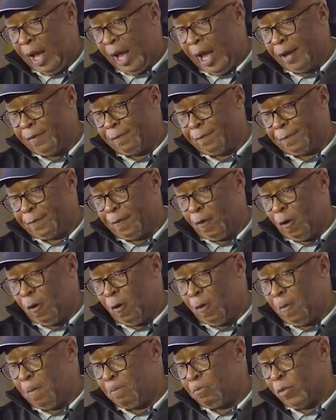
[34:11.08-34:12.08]
And
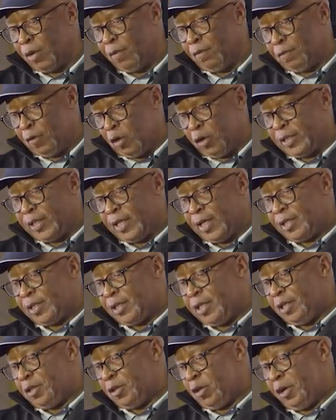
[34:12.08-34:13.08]
four, voters
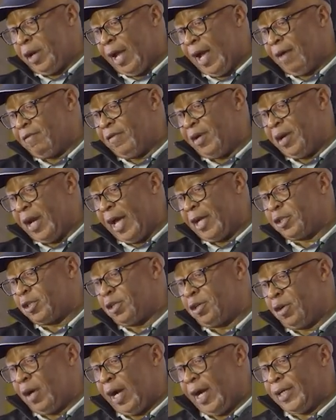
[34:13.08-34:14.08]
did not have a
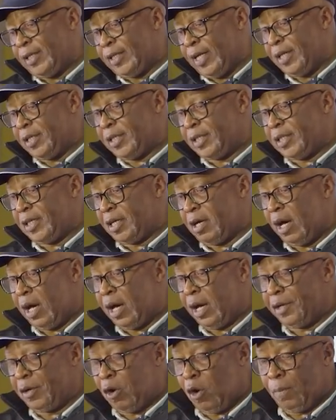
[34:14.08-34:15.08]
national identity
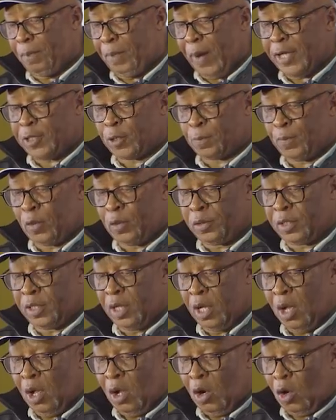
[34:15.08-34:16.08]
card or passport
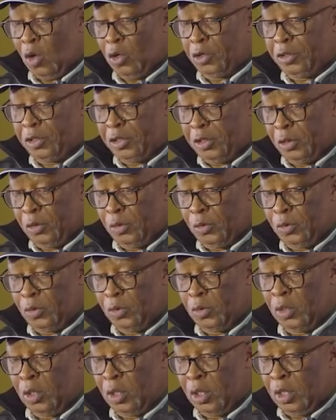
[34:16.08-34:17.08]
or
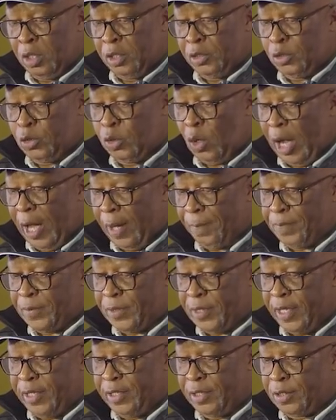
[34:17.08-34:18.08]
due to
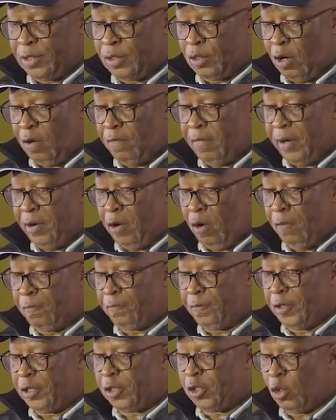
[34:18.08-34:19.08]
absence of an
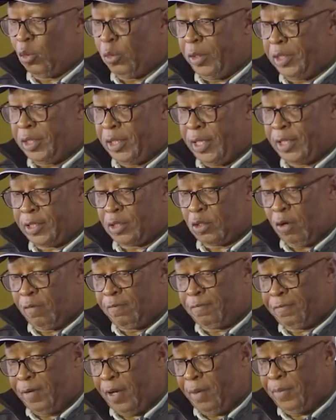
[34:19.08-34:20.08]
official witness
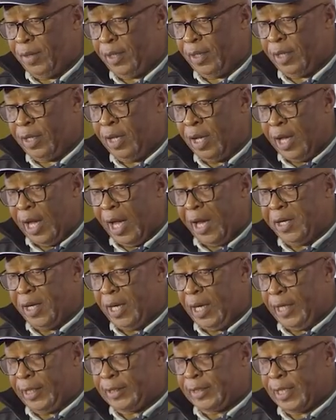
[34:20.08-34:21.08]
confirming an
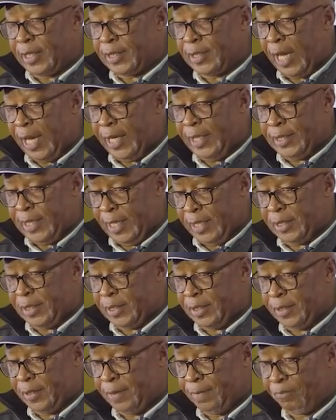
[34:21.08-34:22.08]
elector's
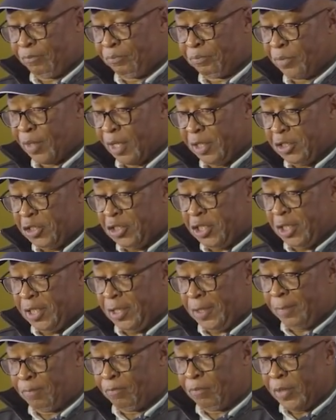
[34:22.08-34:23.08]
identity.
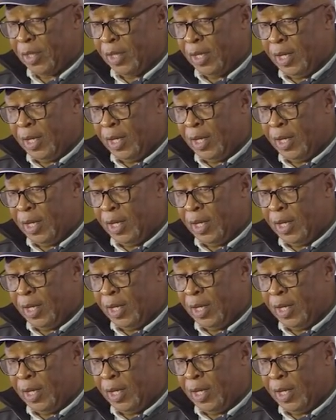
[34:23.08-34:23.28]
G,